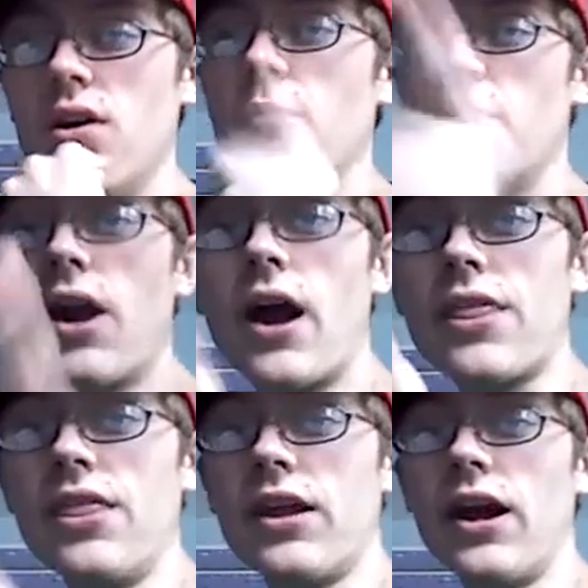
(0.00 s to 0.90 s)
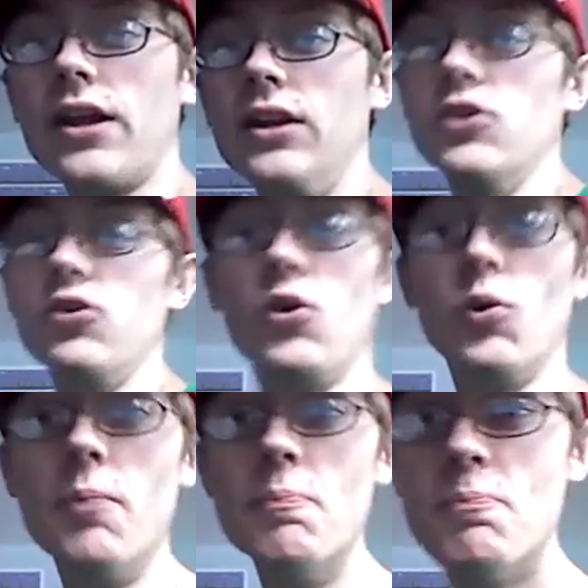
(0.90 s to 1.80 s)
but I think I can do you
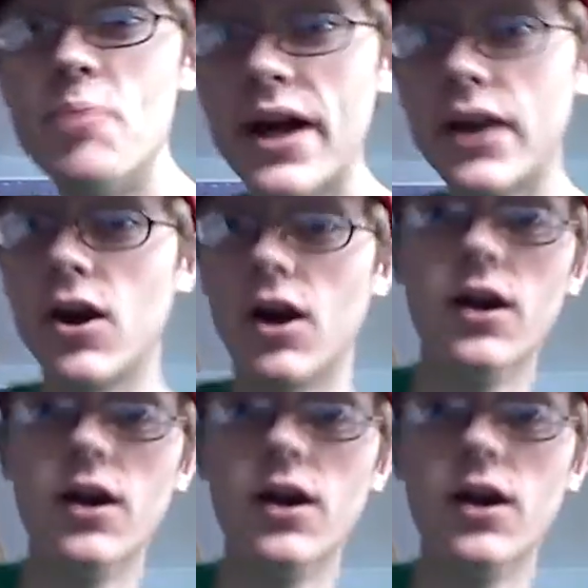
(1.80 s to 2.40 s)
one better!